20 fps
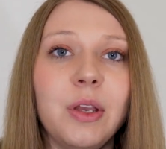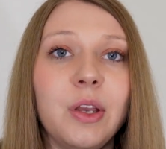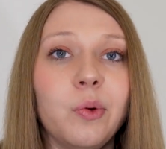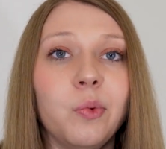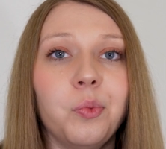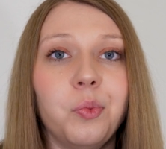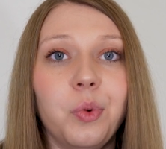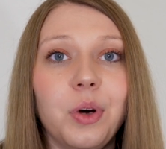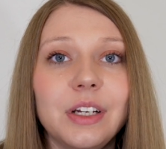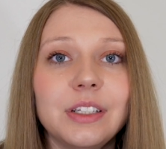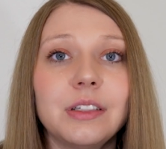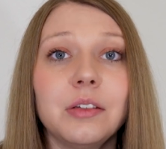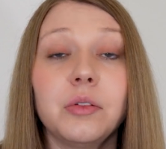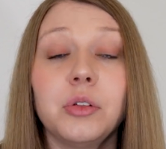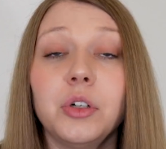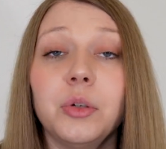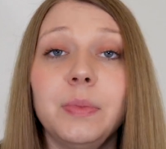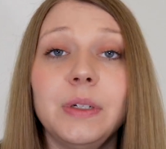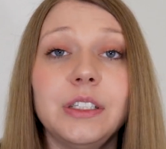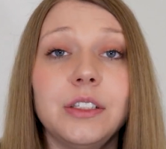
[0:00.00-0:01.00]
it was a
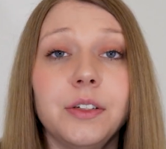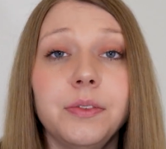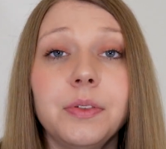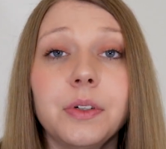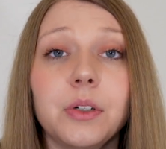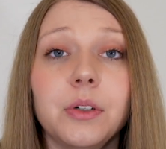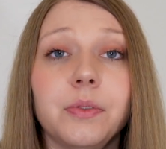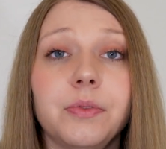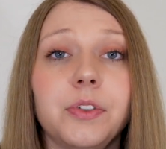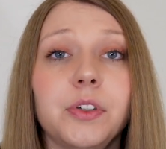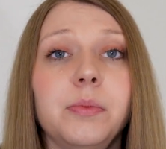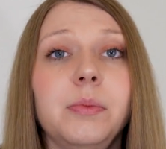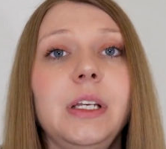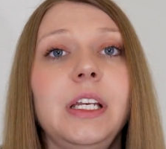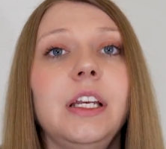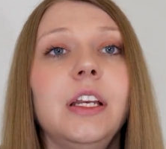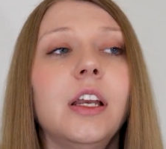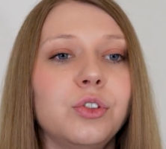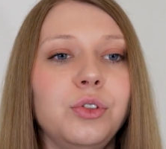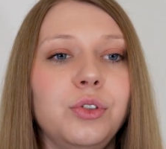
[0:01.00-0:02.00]
little bit difficult for
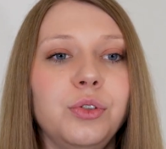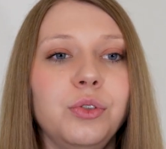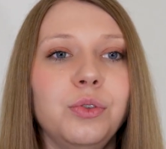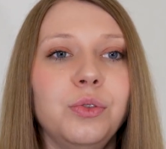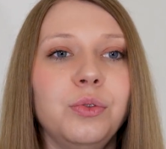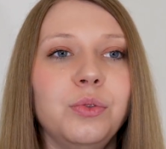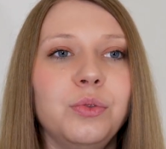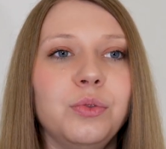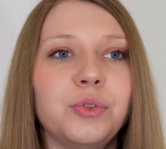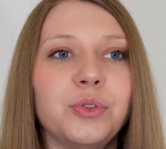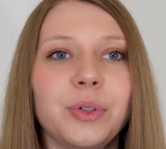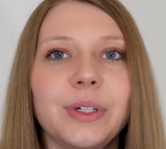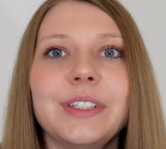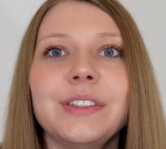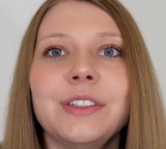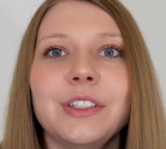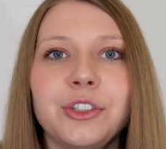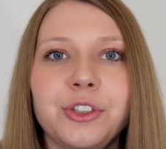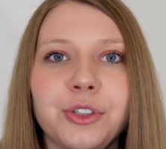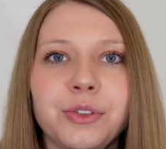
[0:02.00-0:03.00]
me to
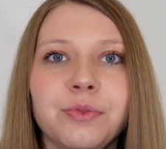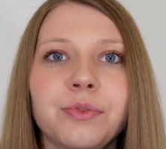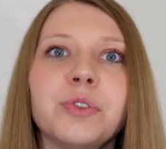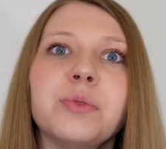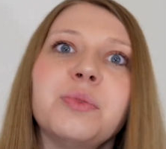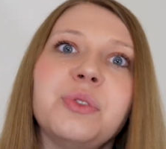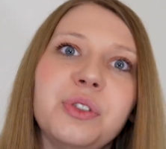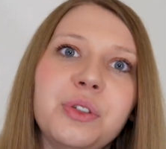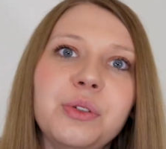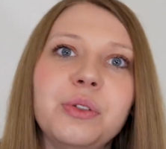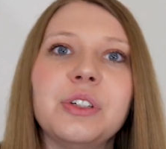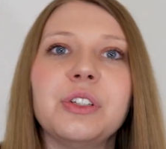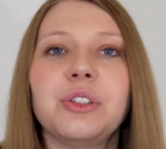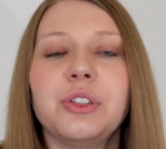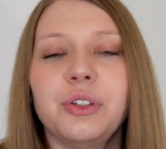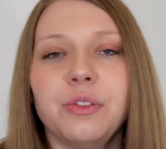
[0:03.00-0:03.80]
transition from student